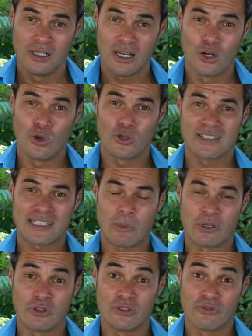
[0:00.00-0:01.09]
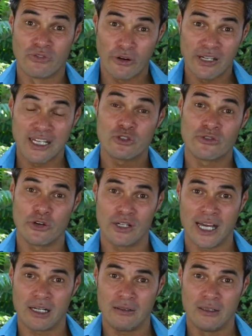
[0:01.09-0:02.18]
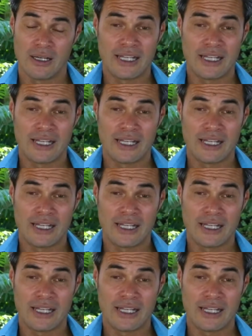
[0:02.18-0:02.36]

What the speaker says: A Lord is someone who's very introvert now.